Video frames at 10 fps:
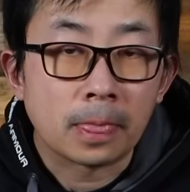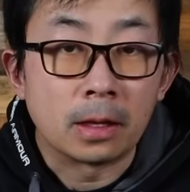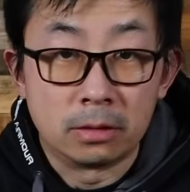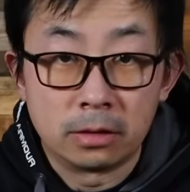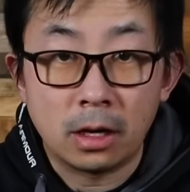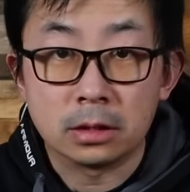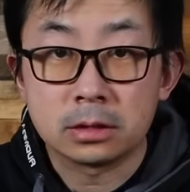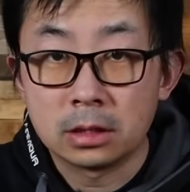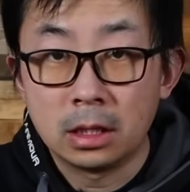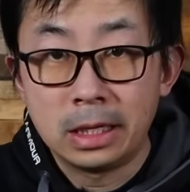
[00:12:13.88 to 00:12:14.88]

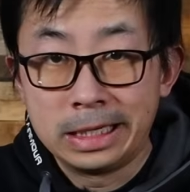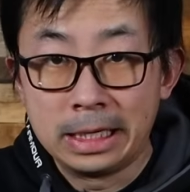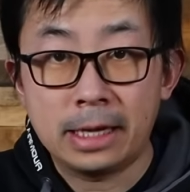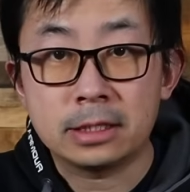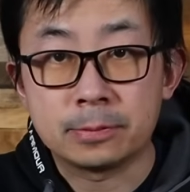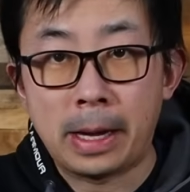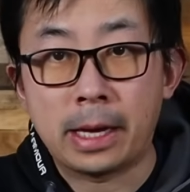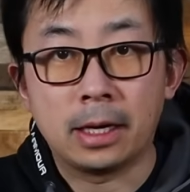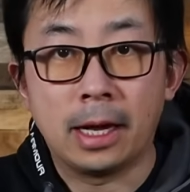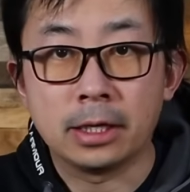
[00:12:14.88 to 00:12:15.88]
Thus, less
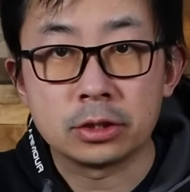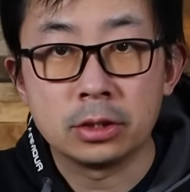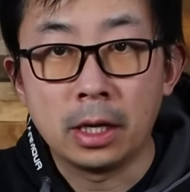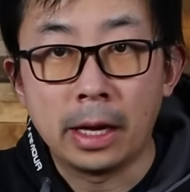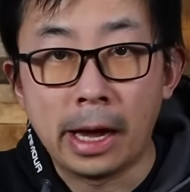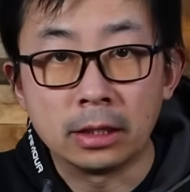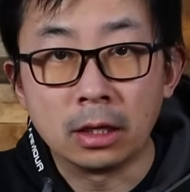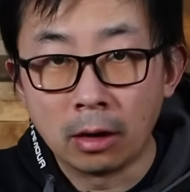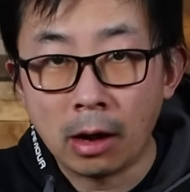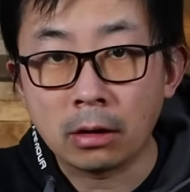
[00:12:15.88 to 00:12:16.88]
backlash and a
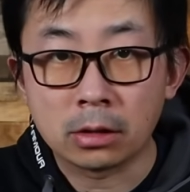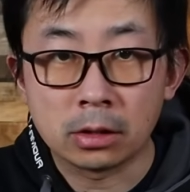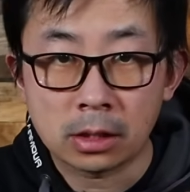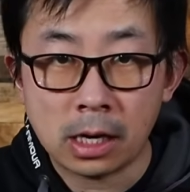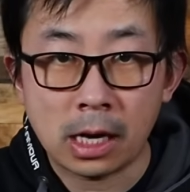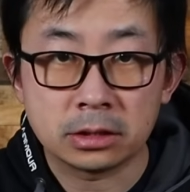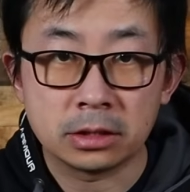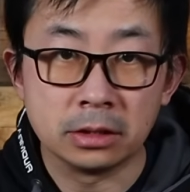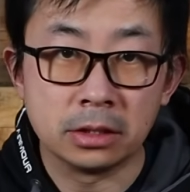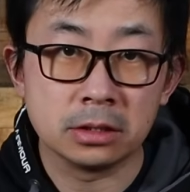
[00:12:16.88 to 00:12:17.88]
longer
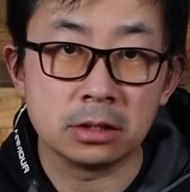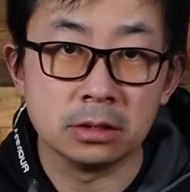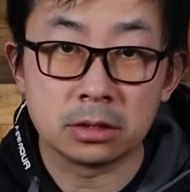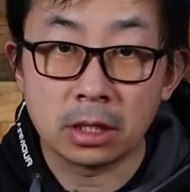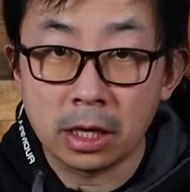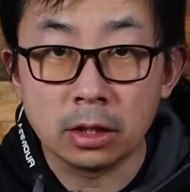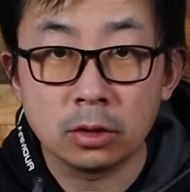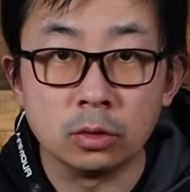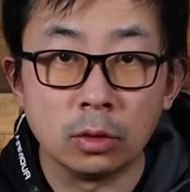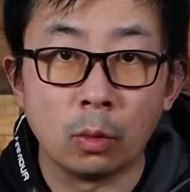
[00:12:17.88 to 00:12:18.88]
casting distance
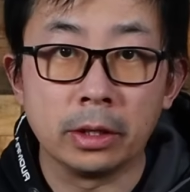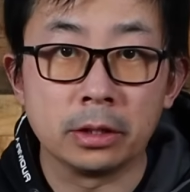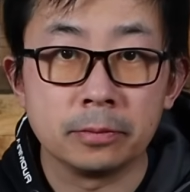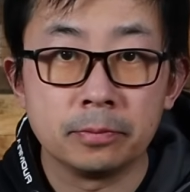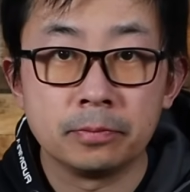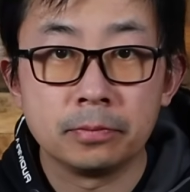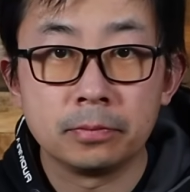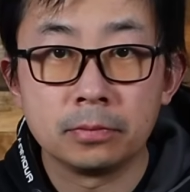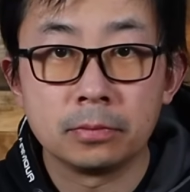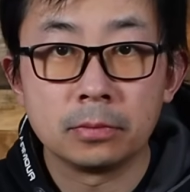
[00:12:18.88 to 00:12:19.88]
into the wind.
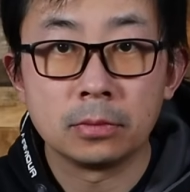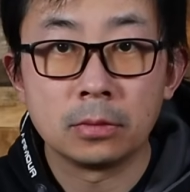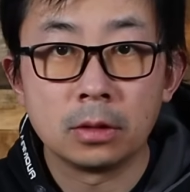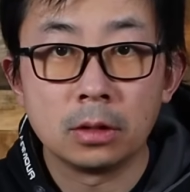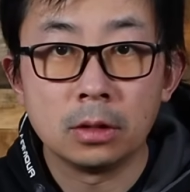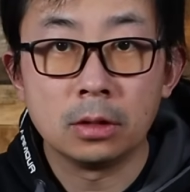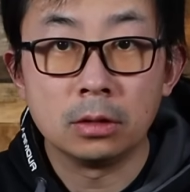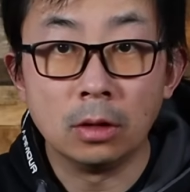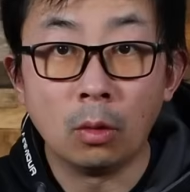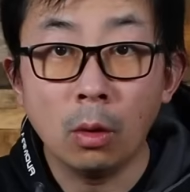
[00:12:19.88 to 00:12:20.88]

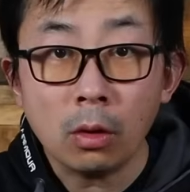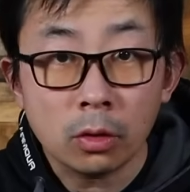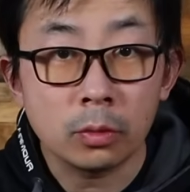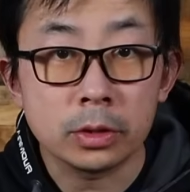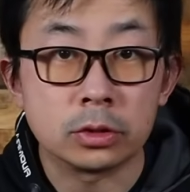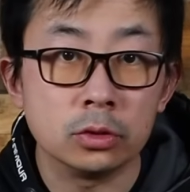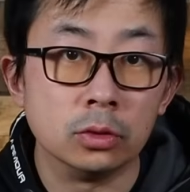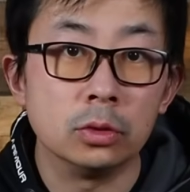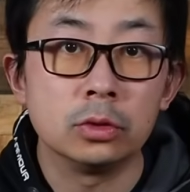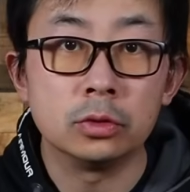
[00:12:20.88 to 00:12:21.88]
Now, what could we
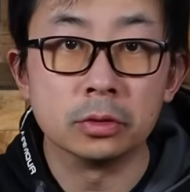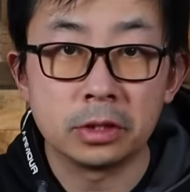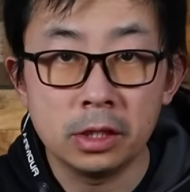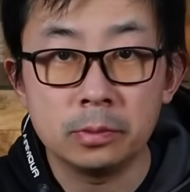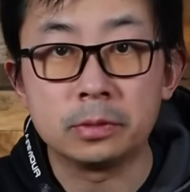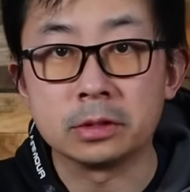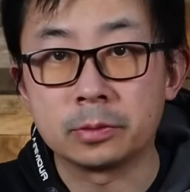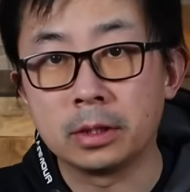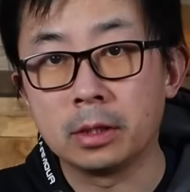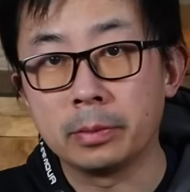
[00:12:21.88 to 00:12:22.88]
do to keep the
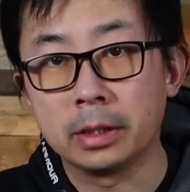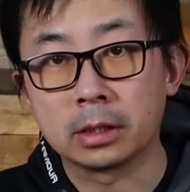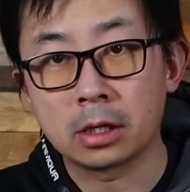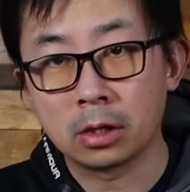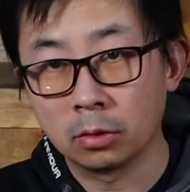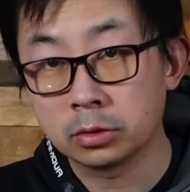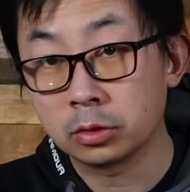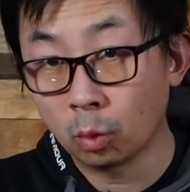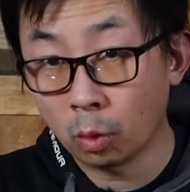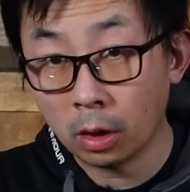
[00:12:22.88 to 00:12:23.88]
spinnerbait close
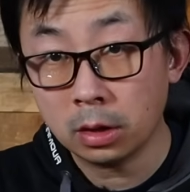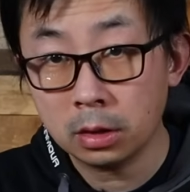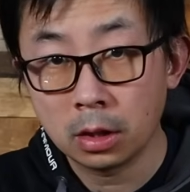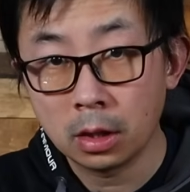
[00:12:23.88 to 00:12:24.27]
to water?